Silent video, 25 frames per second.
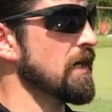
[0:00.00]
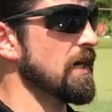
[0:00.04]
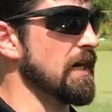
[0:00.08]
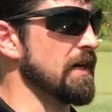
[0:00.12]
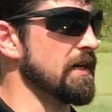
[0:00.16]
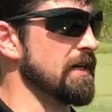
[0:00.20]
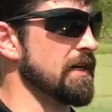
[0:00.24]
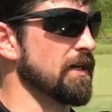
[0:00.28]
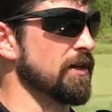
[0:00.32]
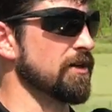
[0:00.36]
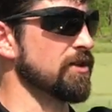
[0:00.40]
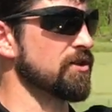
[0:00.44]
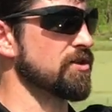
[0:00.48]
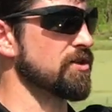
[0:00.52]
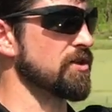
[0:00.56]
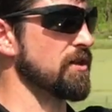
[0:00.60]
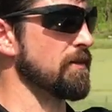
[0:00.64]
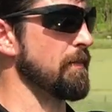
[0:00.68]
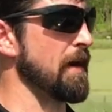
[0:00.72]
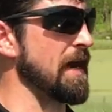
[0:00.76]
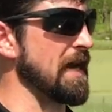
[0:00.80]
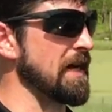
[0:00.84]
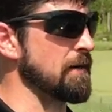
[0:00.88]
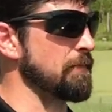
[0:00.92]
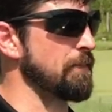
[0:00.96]
and here's the
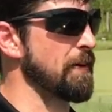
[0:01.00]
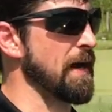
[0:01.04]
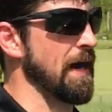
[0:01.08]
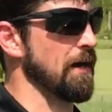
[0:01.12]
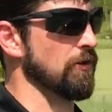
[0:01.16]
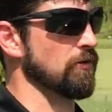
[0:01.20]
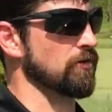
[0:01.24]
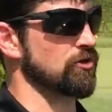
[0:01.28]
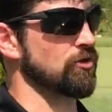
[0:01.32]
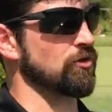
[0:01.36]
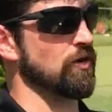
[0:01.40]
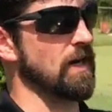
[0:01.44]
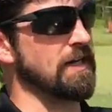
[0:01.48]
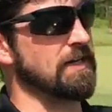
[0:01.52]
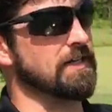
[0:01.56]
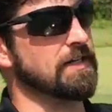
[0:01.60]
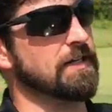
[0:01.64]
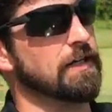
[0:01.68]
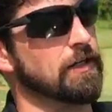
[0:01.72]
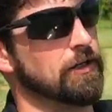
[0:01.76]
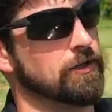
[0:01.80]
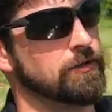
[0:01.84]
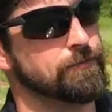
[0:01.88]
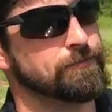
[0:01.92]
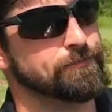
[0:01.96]
main pouch right
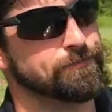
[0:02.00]
here.